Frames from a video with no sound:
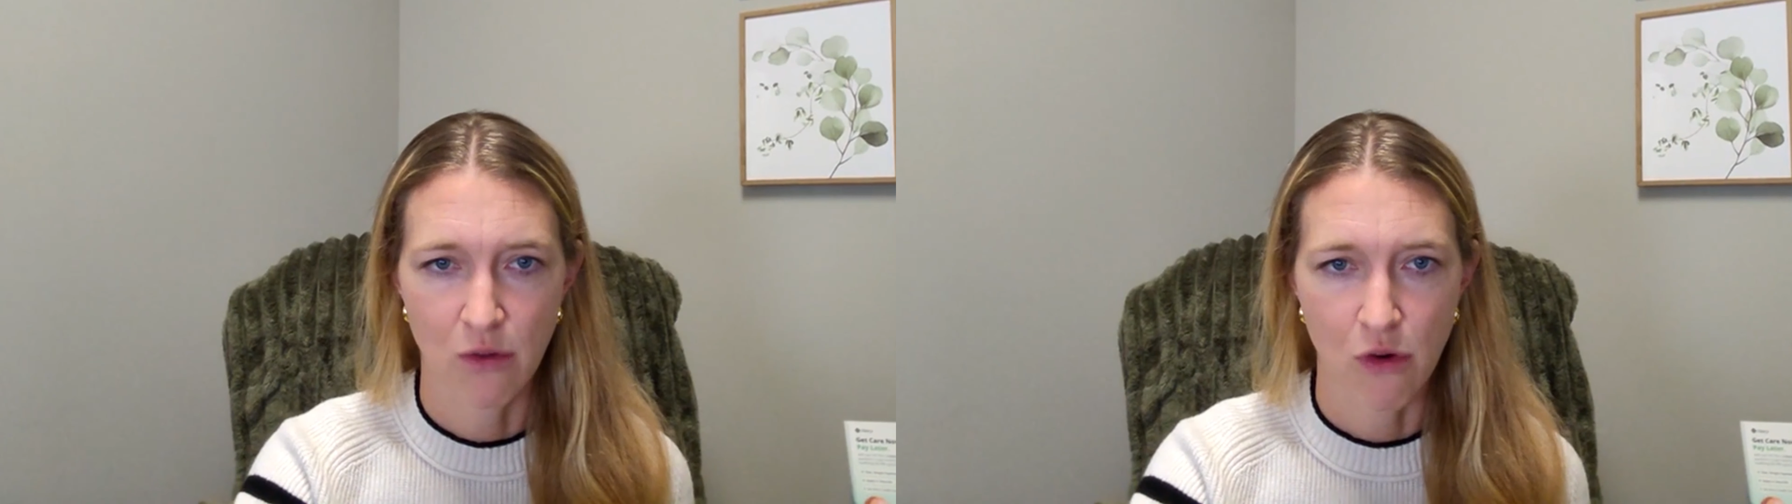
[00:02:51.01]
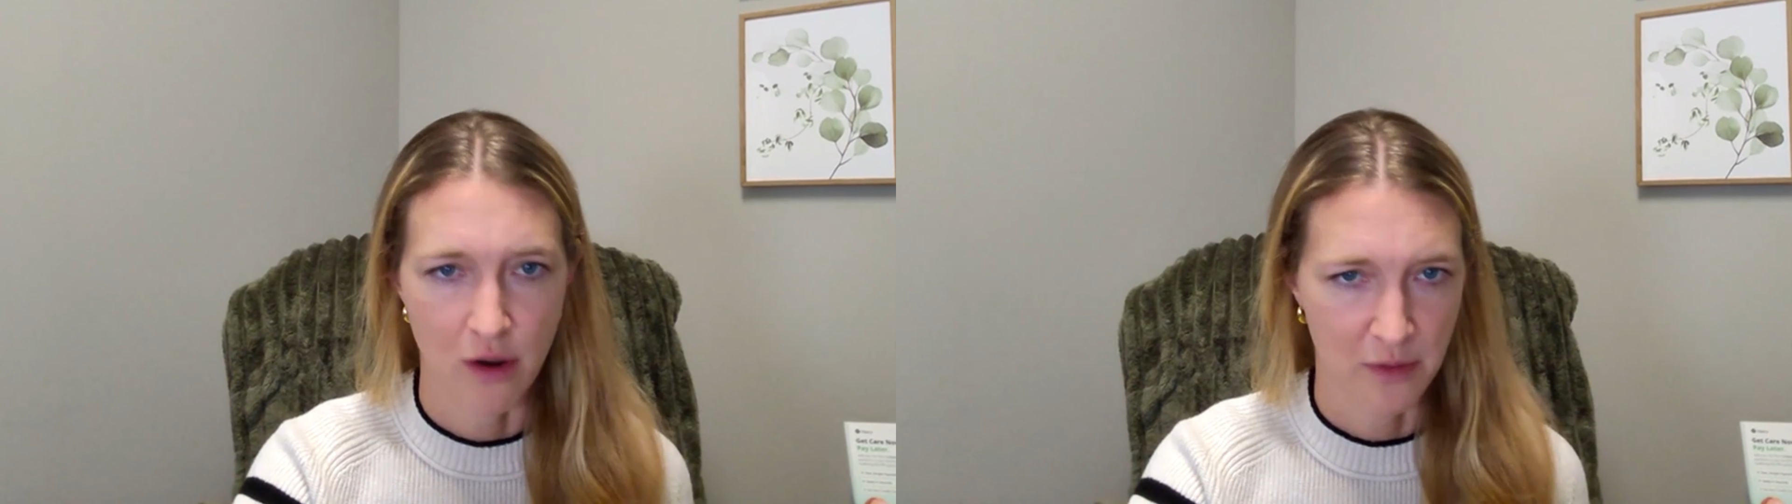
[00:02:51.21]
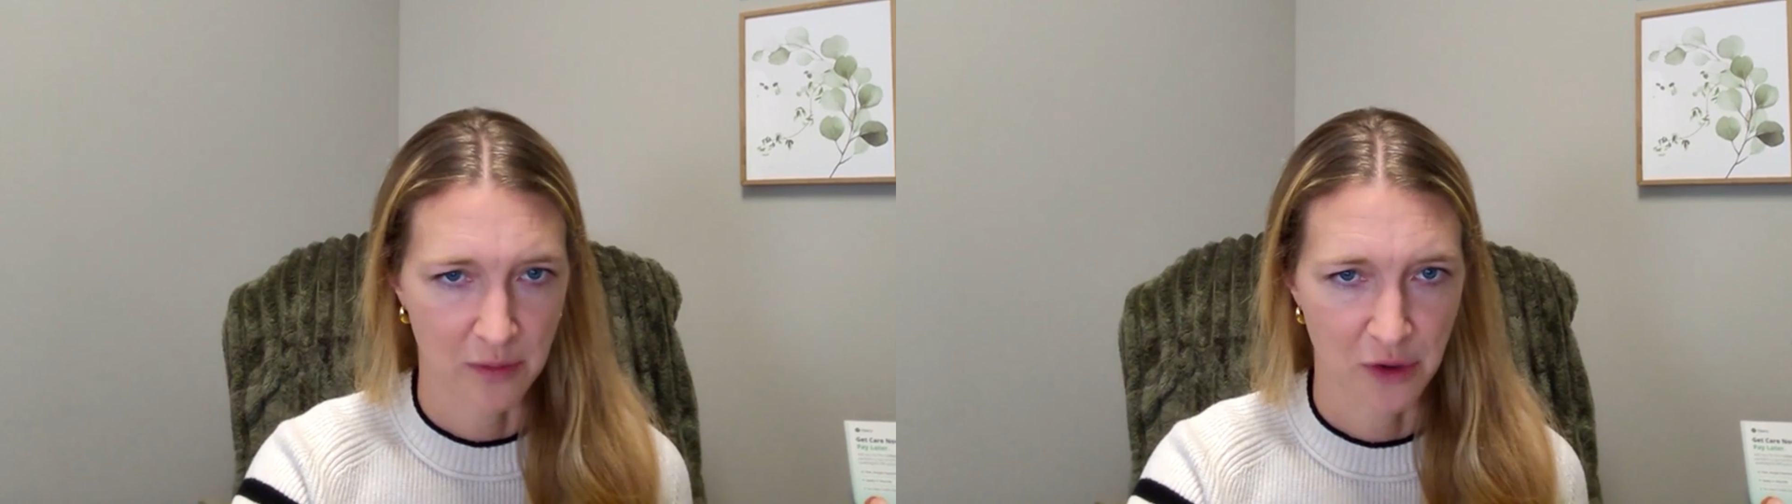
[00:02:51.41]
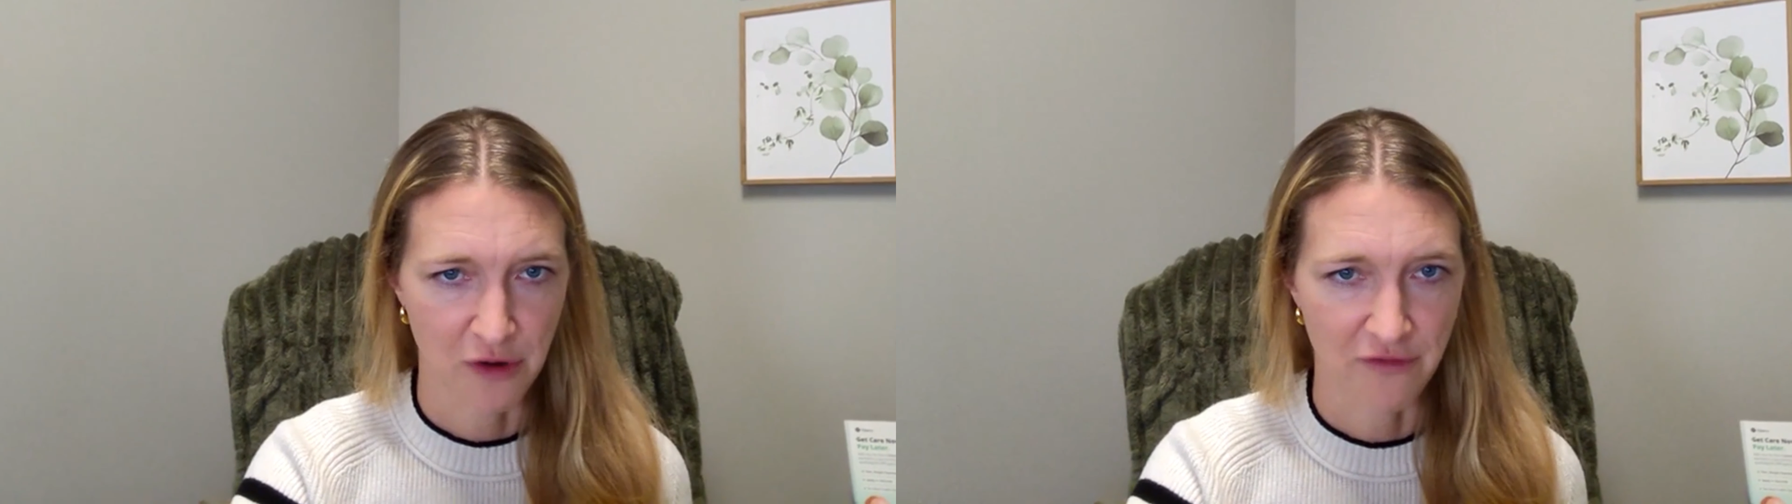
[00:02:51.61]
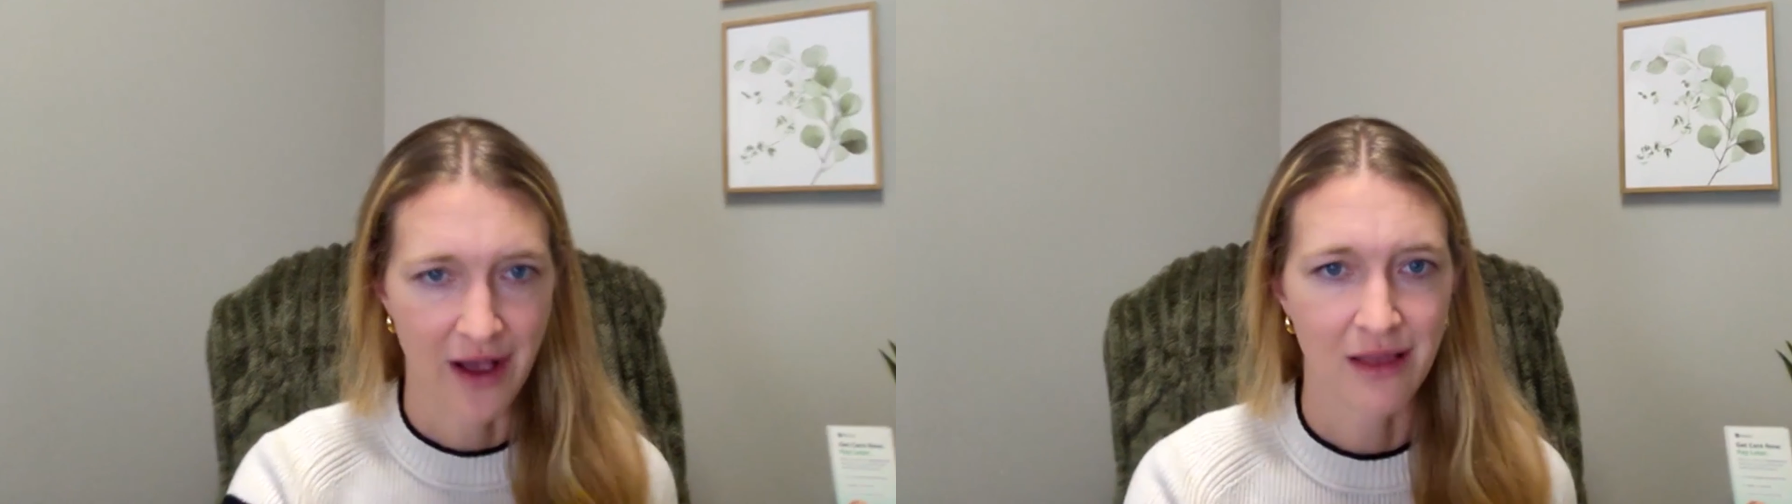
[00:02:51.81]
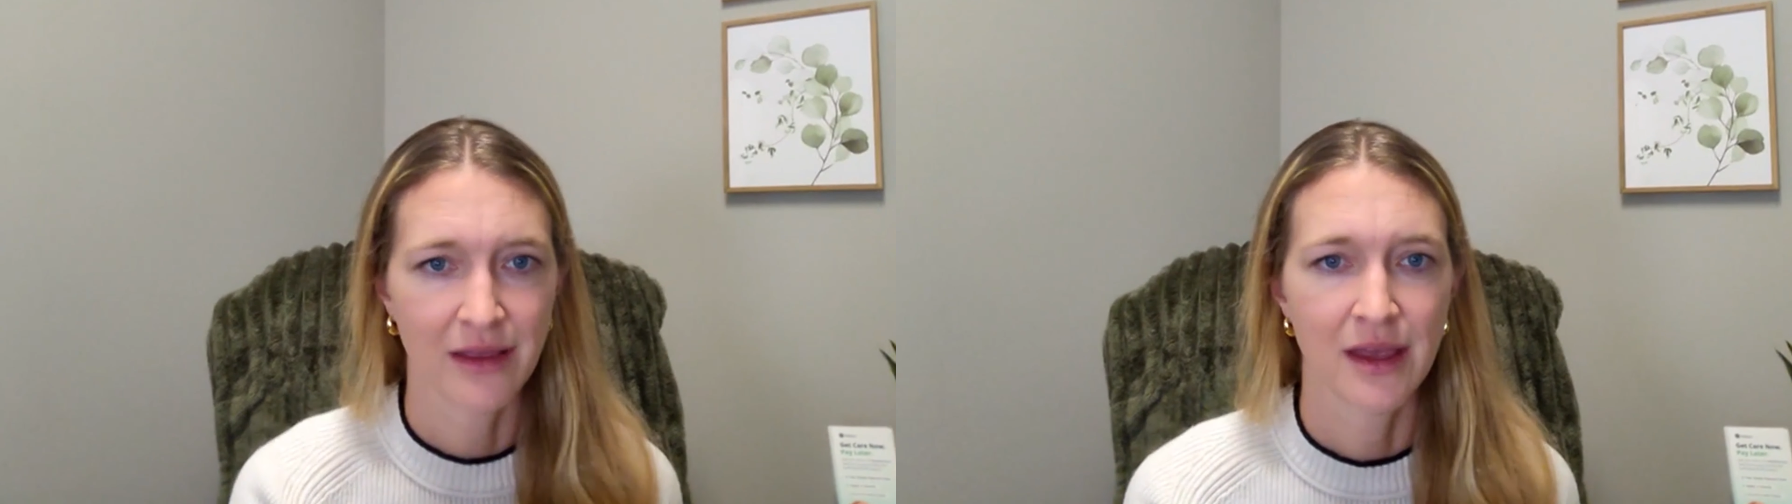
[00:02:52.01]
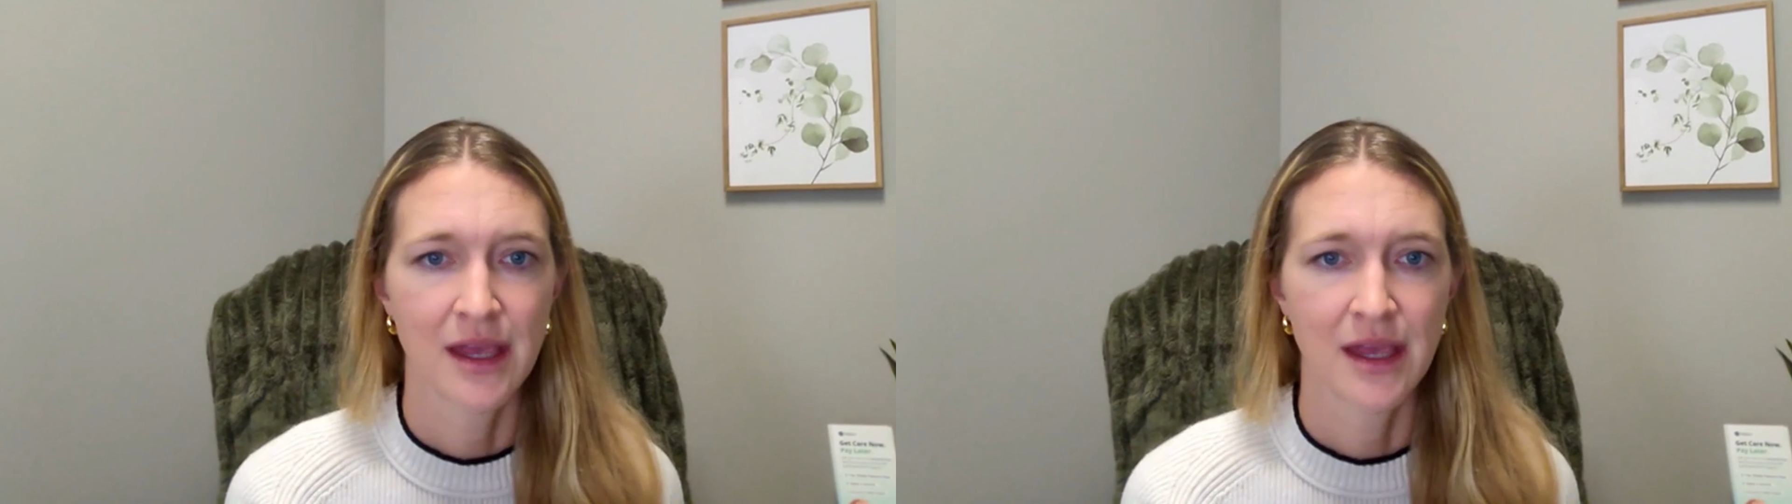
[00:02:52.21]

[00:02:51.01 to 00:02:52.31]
hormone profile,